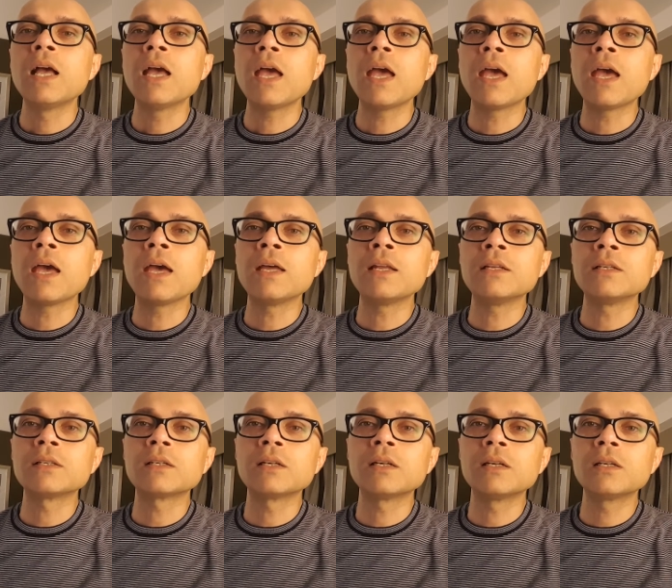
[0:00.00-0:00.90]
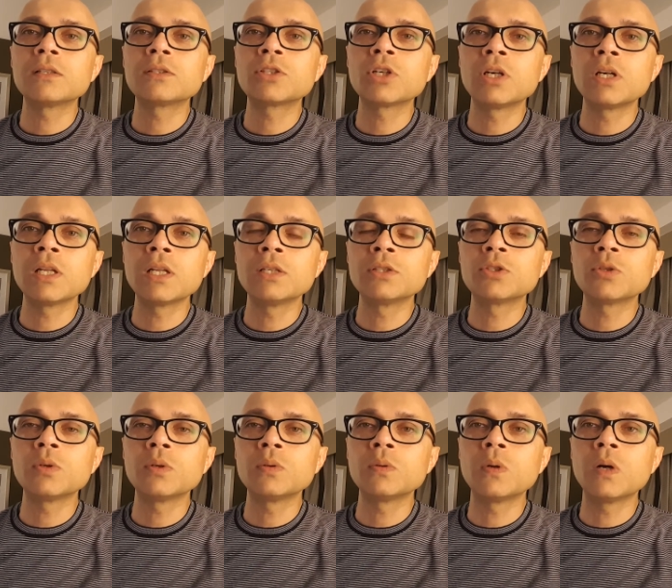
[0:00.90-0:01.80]
and turn it
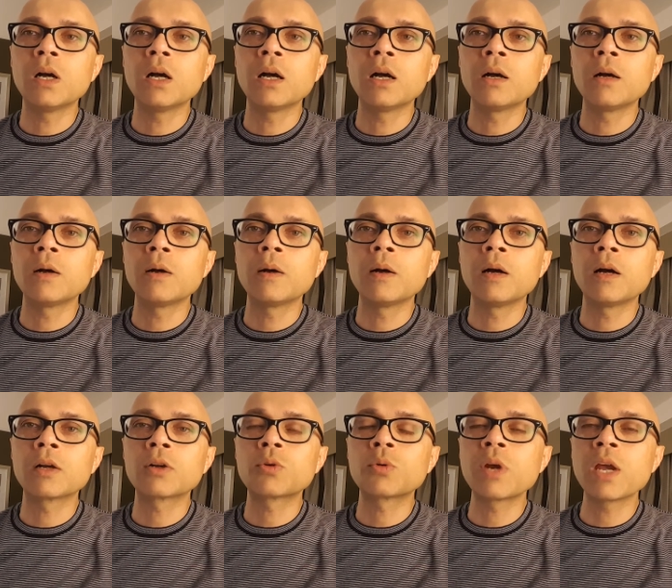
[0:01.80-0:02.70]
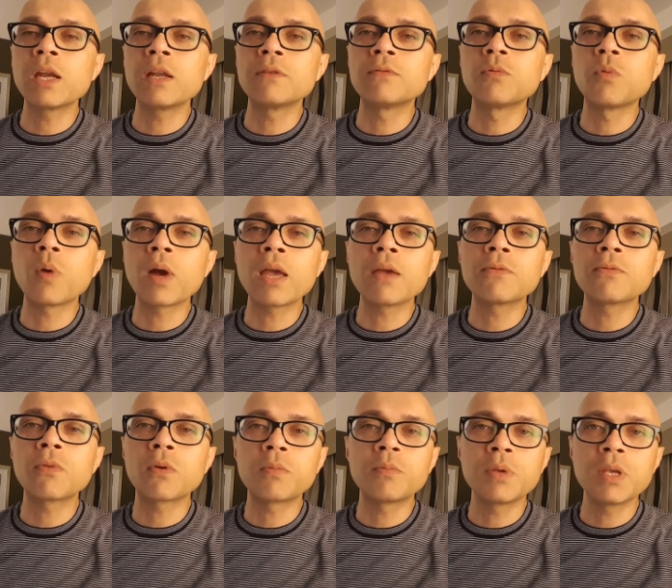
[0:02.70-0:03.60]
into a creative way
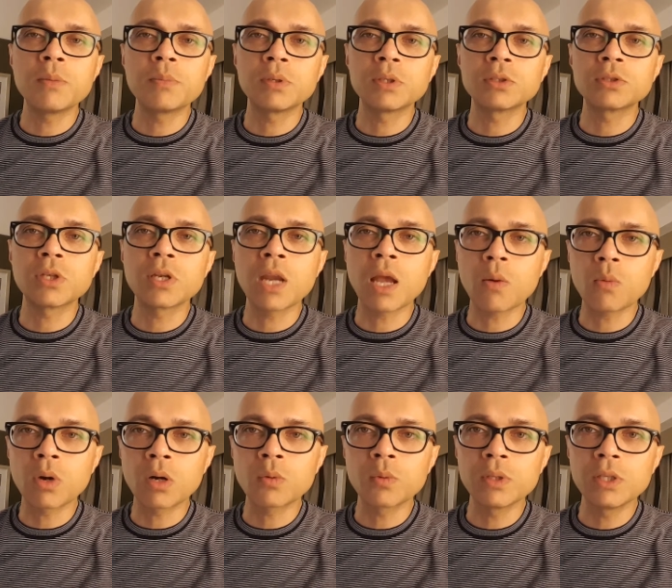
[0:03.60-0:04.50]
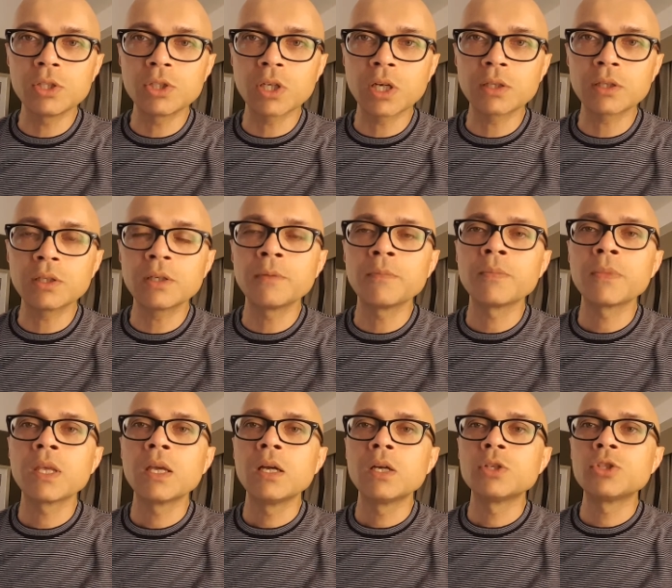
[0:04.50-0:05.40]
for people to network with each other,
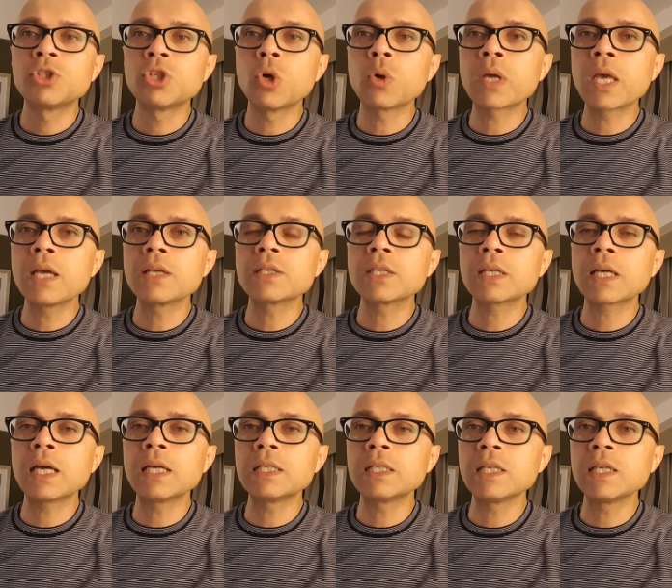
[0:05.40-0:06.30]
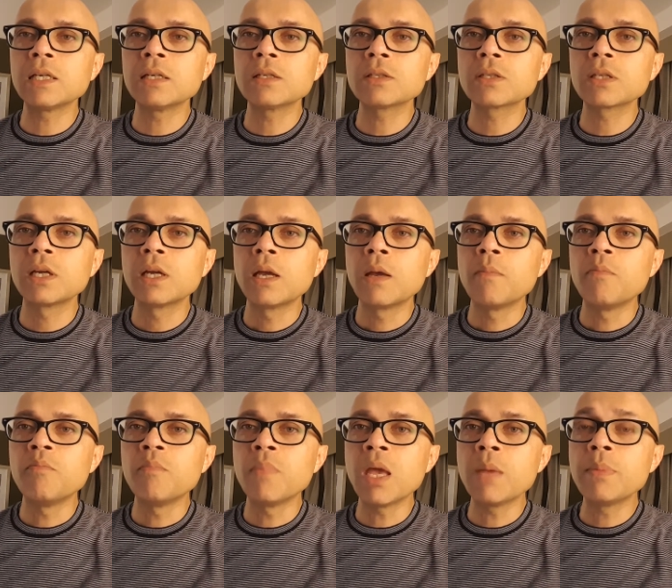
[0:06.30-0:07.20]
showcasing ideas,
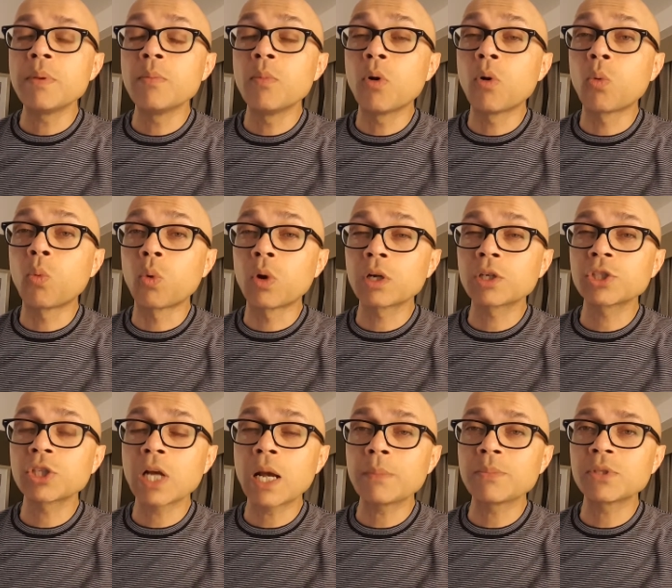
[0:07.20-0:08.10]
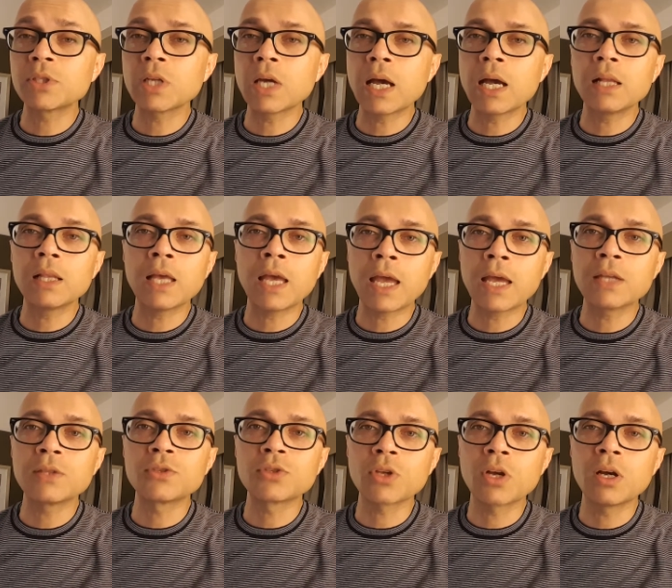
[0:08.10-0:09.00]
maybe more workshop style,
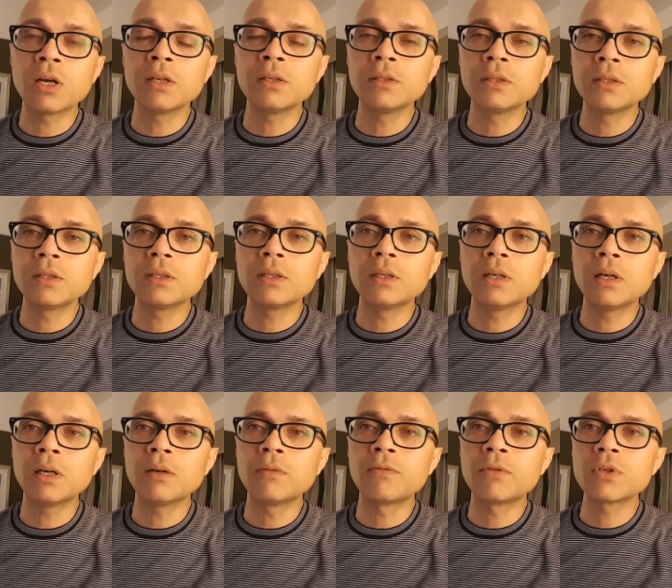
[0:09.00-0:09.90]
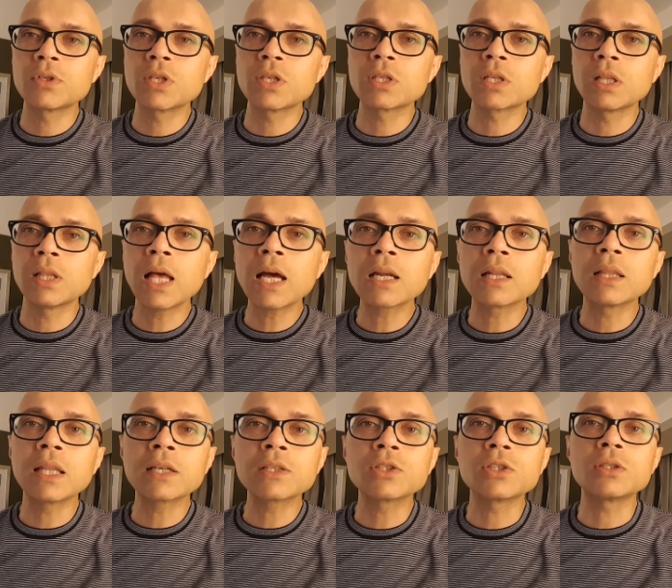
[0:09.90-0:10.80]
hands-on, versus a lot of
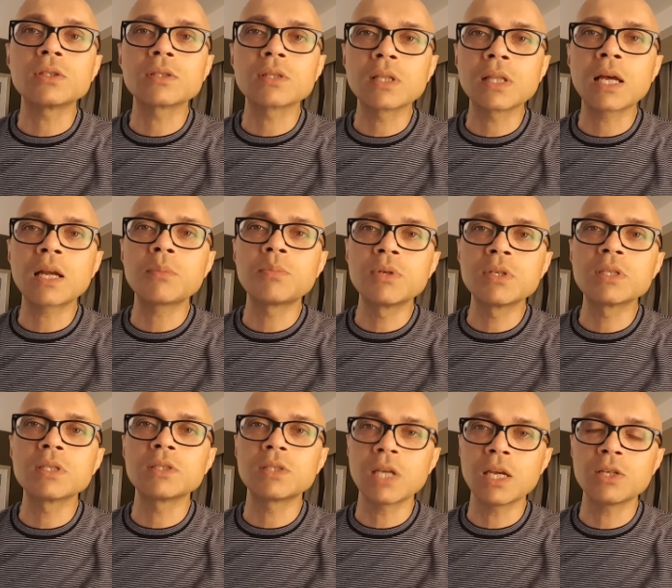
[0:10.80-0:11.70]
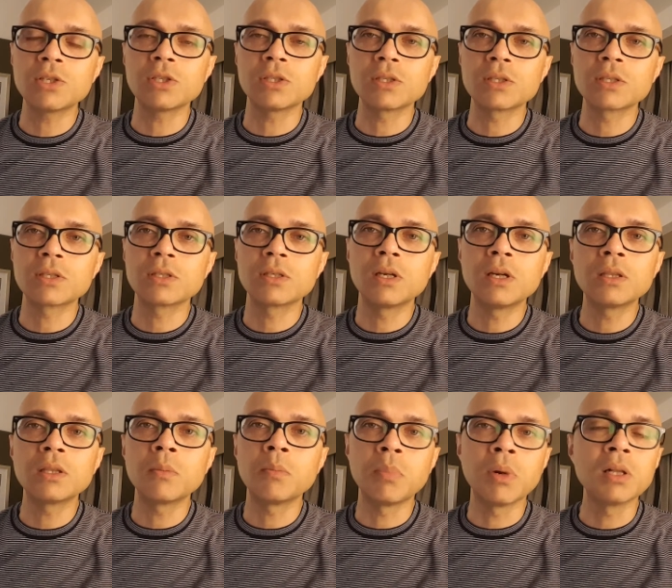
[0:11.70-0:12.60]
lectures, a lot of presentations.
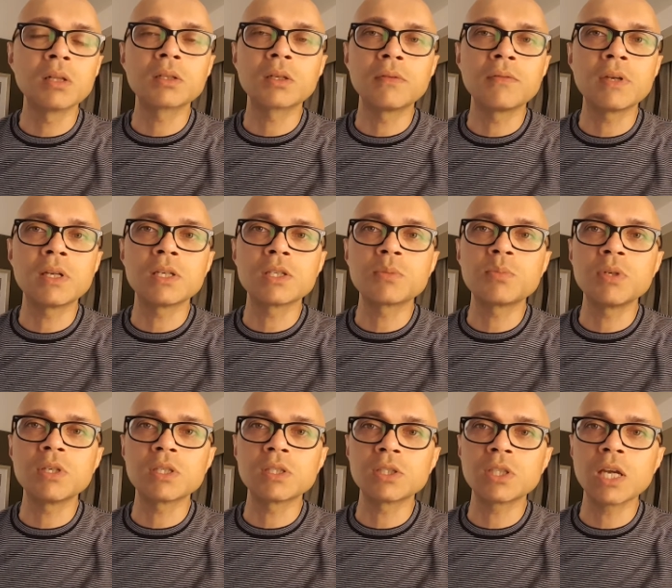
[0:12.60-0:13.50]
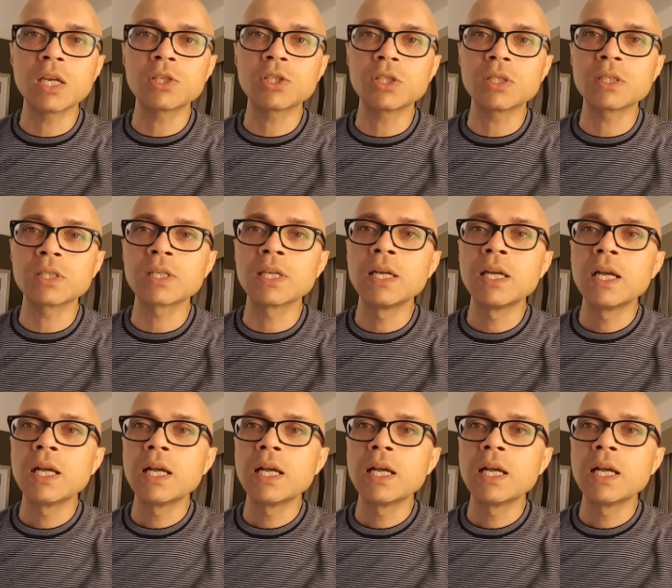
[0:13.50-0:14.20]
The bulk of it is presentations.